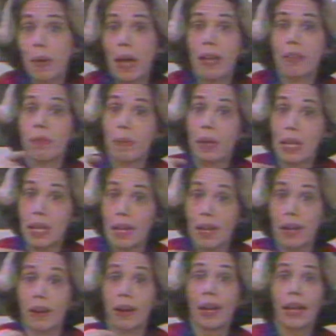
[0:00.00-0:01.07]
Our medical
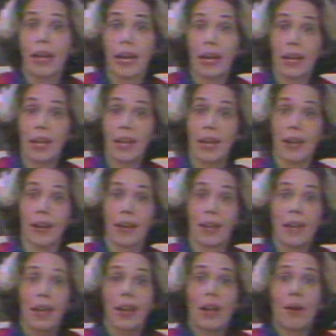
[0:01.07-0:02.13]
folklore expert looks
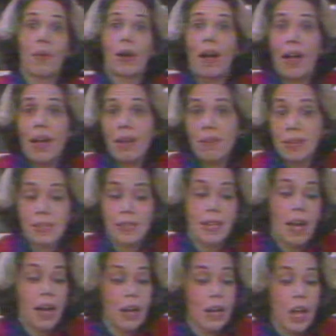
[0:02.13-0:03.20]
into home remedies for hiccups,